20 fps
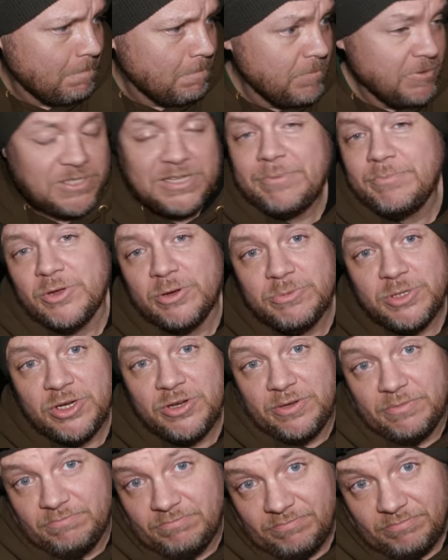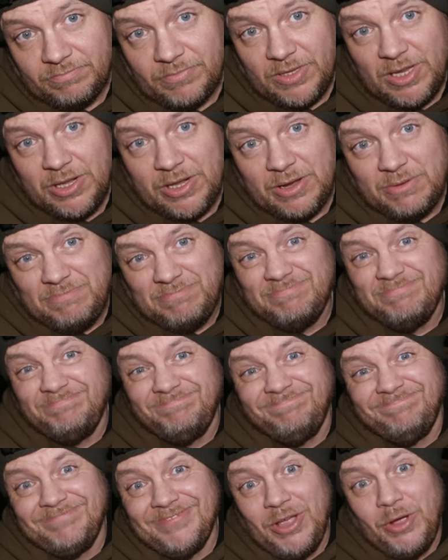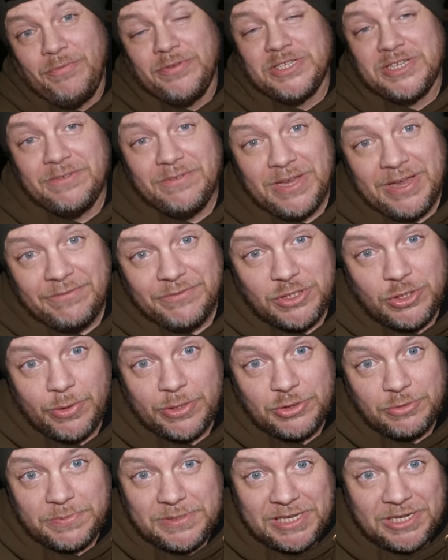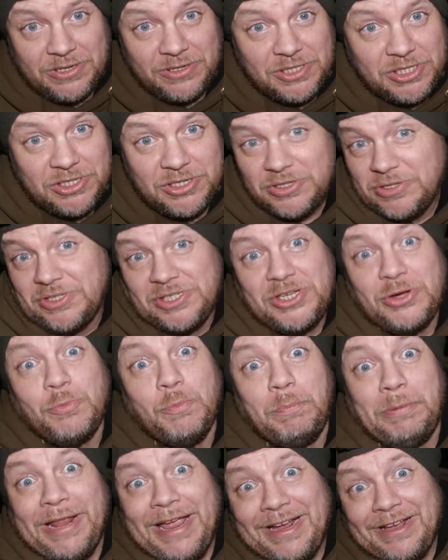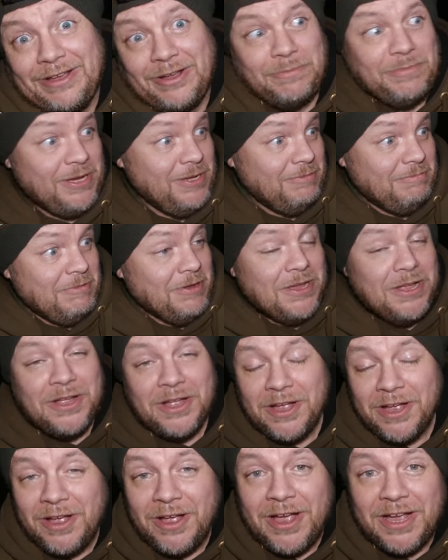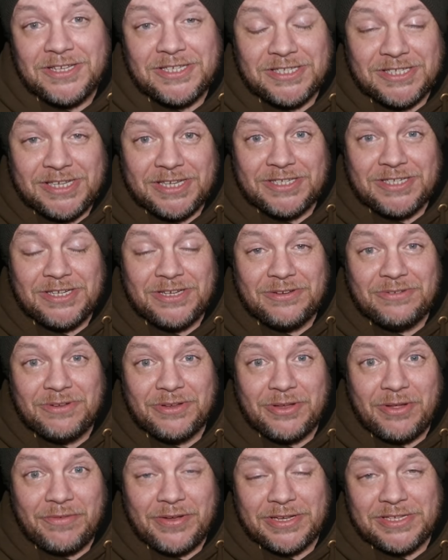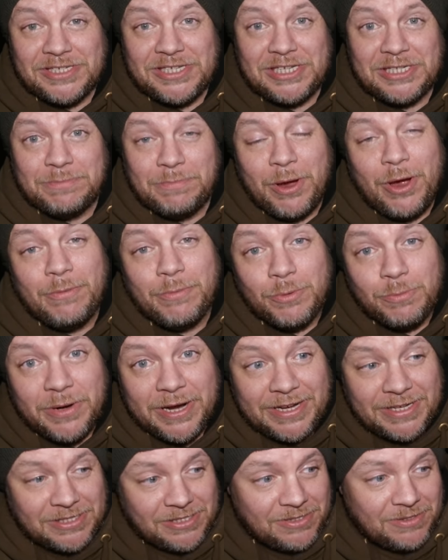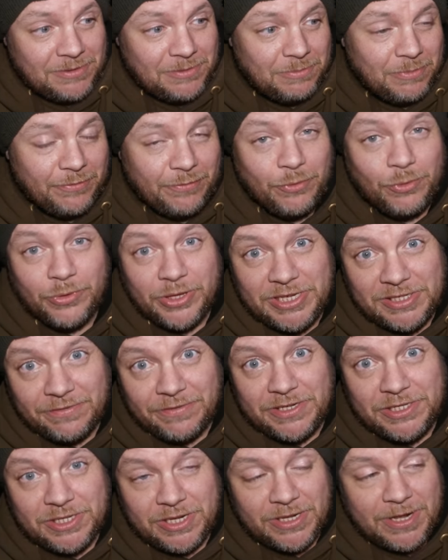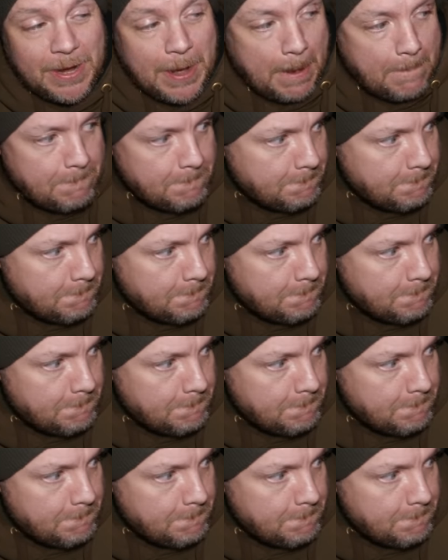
But sometimes you can, you know, obviously if you're giving 200%, you're still blank. I mean, as I said to you, I've had 6 barbel blanks before this fish today.